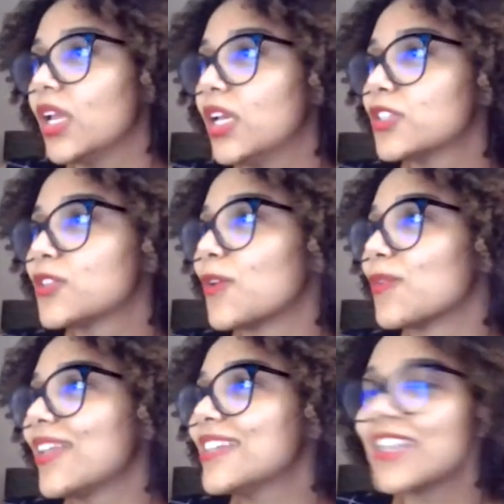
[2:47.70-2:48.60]
So
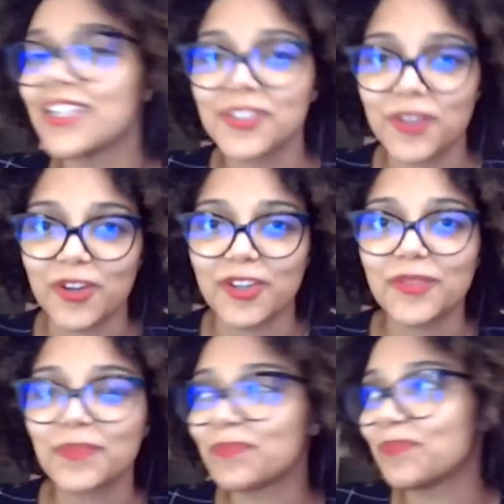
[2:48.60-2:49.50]
let's get started.
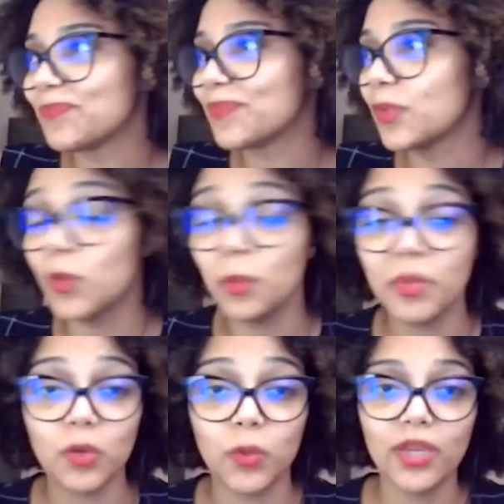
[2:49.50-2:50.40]
We'll be
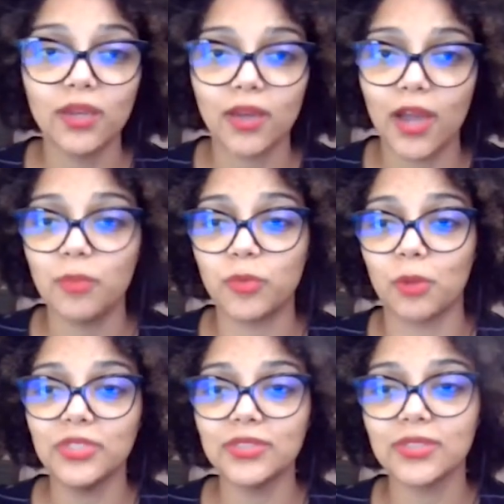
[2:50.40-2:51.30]
quick, I
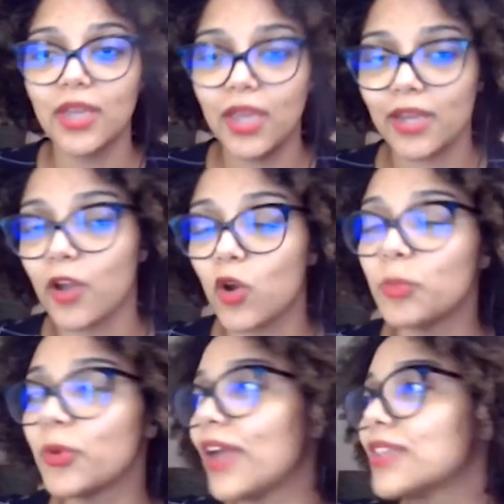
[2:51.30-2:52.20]
promise, and I hope
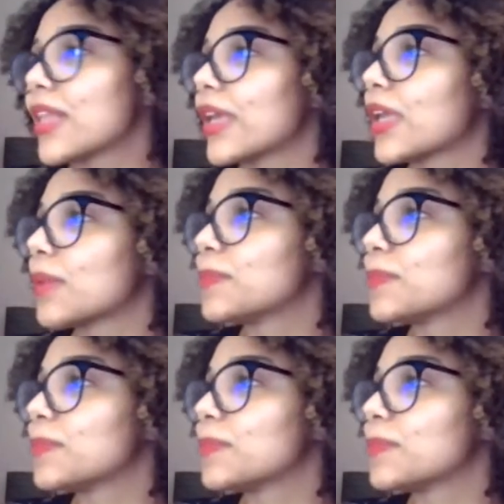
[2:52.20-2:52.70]
you guys like it.